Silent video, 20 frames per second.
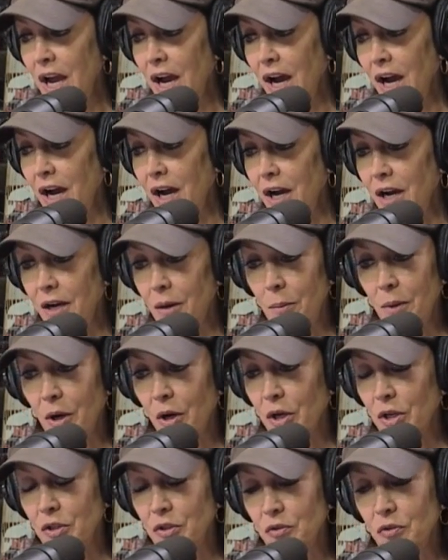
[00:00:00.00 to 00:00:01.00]
uh,
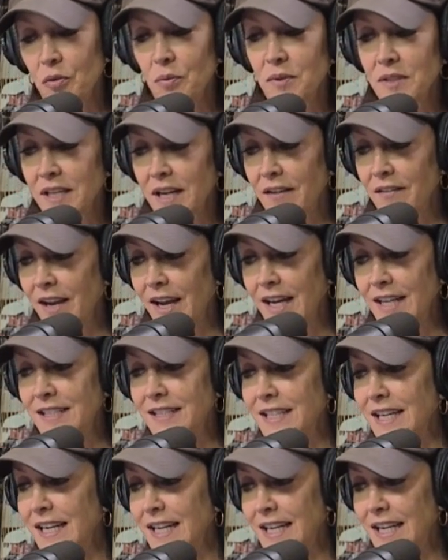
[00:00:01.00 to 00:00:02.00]
American troops in
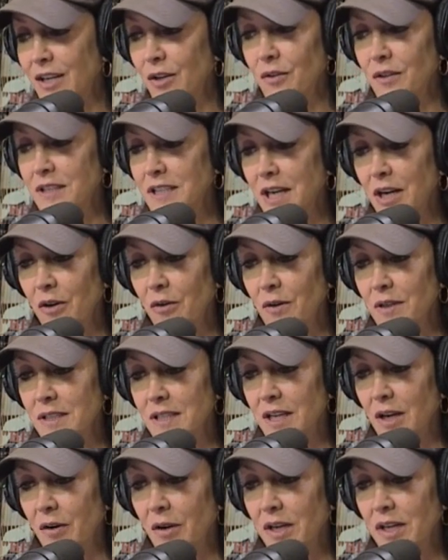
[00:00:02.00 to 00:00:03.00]
Afghanistan to kill the terrorists
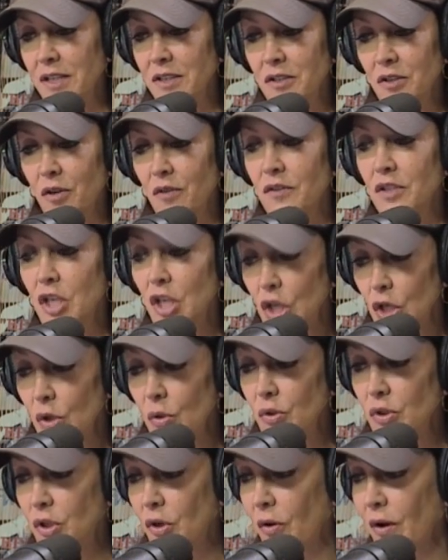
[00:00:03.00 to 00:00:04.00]
there. He deserves
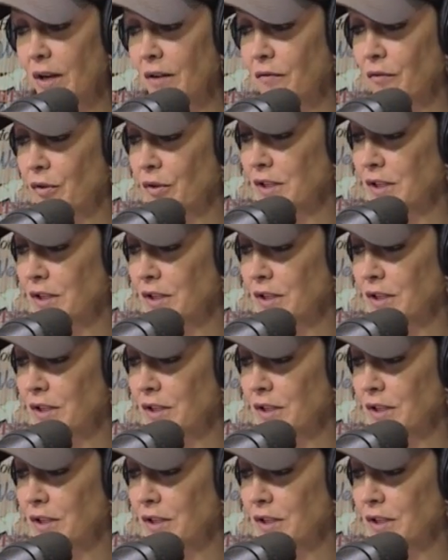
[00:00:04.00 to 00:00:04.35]
huge credit for